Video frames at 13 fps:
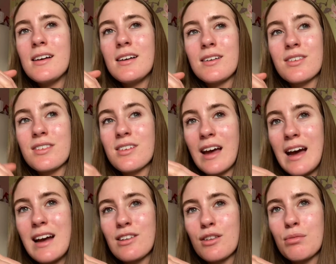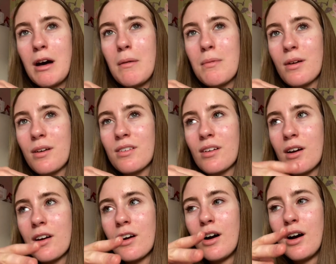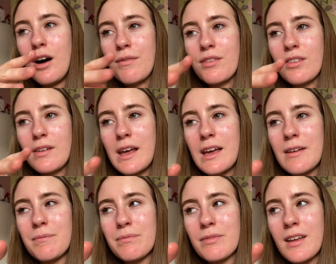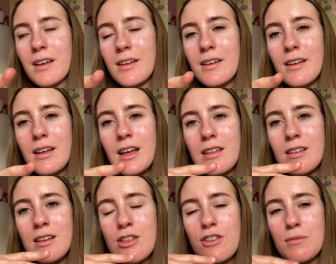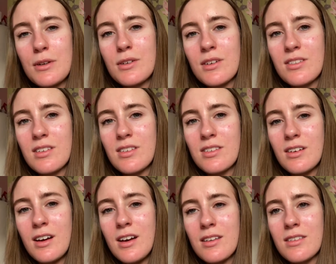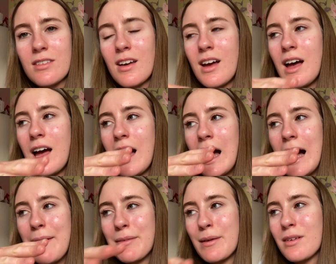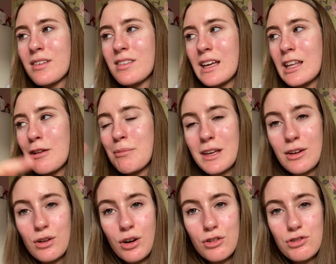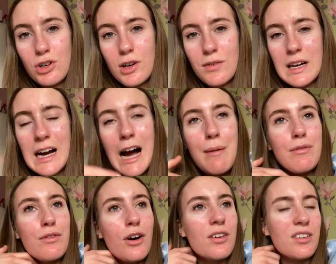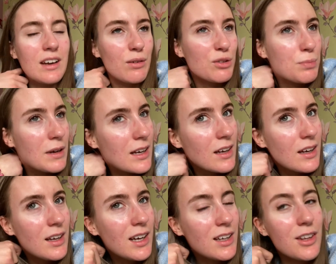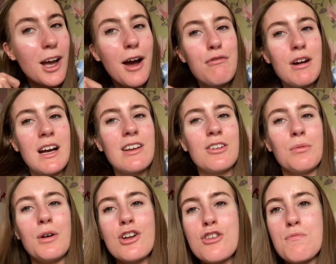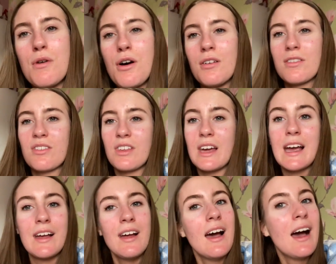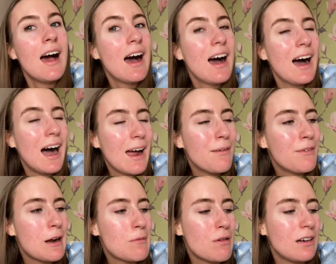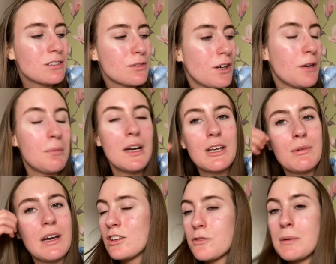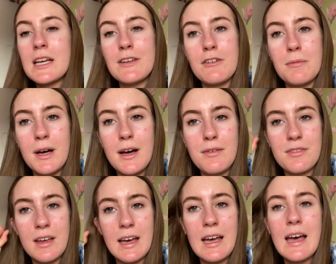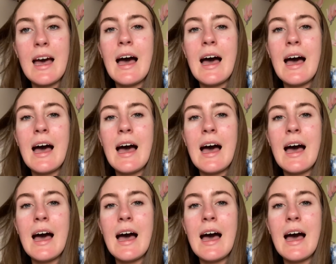scared as well because obviously she's my younger sister and I've never seen her be in control of a car before, so like, it was a bit nerve-wracking to watch, but honestly I am very proud of her. But anyway, speaking of my birthday,